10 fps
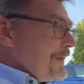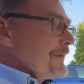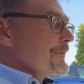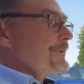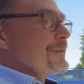
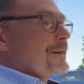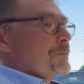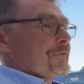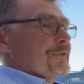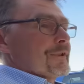And this car
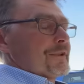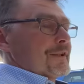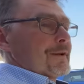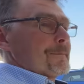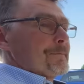was
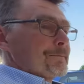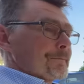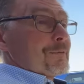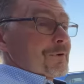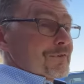
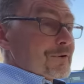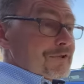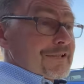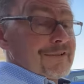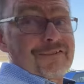not
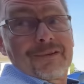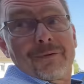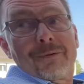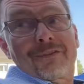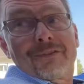easy,
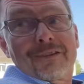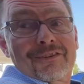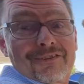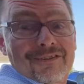was not...